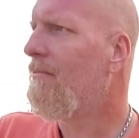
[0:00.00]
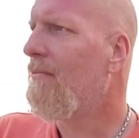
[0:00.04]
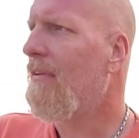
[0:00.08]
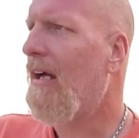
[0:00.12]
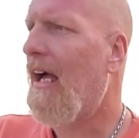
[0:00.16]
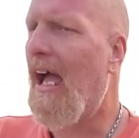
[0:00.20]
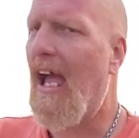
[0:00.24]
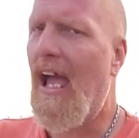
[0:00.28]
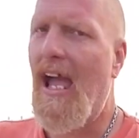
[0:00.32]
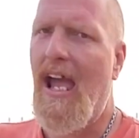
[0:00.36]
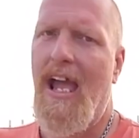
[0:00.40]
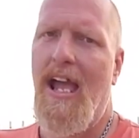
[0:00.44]

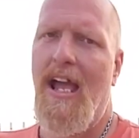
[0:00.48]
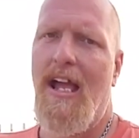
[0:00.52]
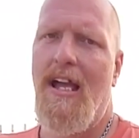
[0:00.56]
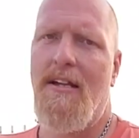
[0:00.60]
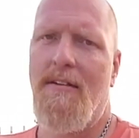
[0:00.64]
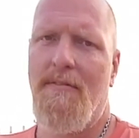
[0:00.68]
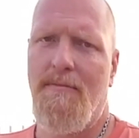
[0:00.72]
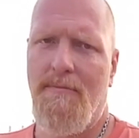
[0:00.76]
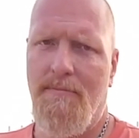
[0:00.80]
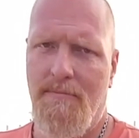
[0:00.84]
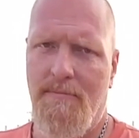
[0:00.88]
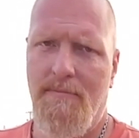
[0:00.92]

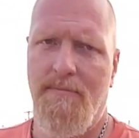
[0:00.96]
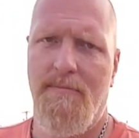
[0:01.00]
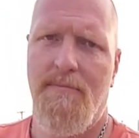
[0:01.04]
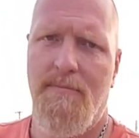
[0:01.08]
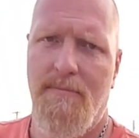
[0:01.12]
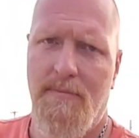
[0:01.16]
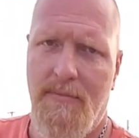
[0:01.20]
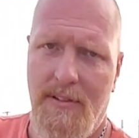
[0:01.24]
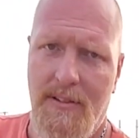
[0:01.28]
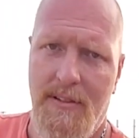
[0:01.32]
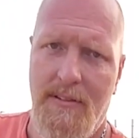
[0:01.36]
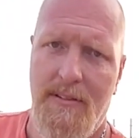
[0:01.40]
and
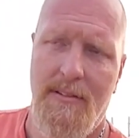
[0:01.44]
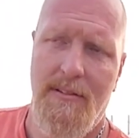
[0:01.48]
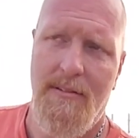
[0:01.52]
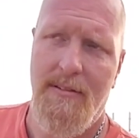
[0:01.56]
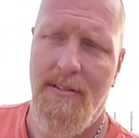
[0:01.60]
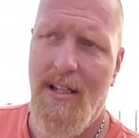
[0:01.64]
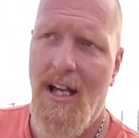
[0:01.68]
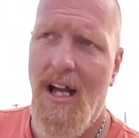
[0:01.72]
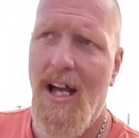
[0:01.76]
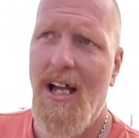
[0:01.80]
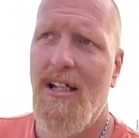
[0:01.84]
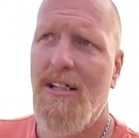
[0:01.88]

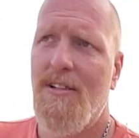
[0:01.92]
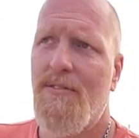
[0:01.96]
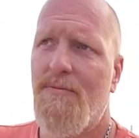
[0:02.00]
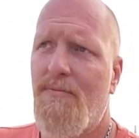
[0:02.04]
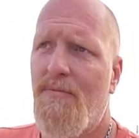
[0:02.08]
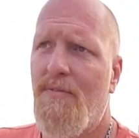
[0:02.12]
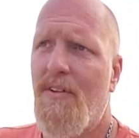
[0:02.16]
does